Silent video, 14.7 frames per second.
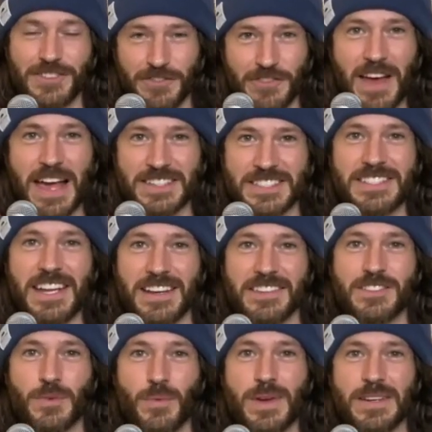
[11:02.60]
It's
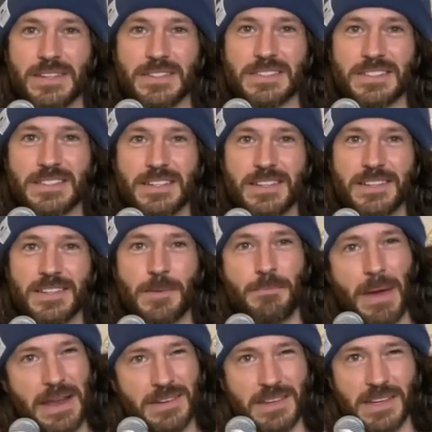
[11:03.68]
fascinating to witness the
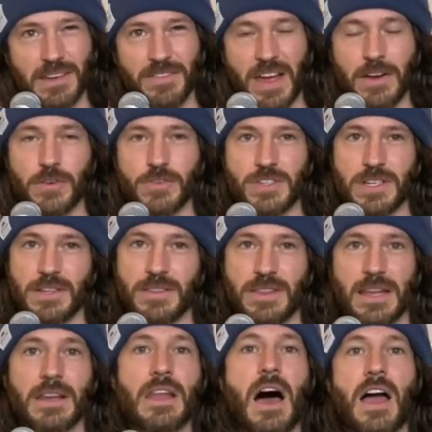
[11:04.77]
bending of energy
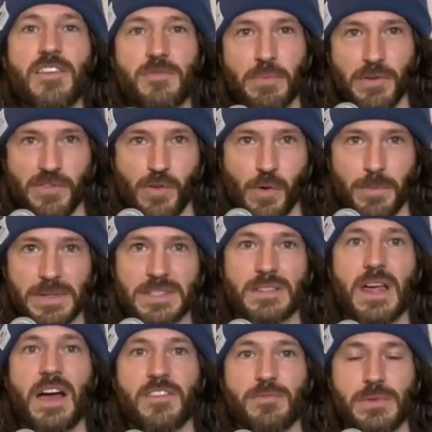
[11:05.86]
that live performance,
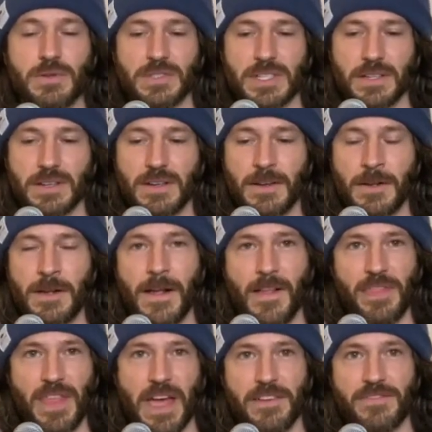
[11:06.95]
live music,
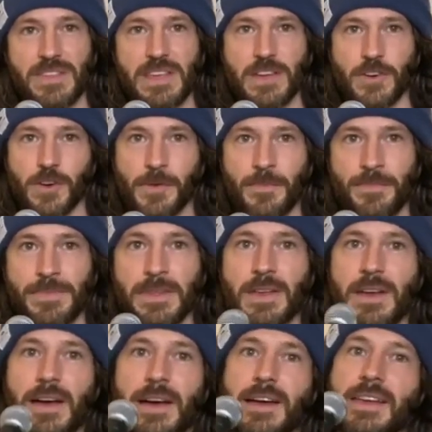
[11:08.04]
and live theater
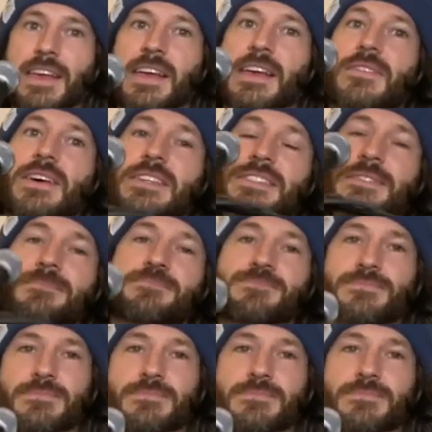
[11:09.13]
can give us.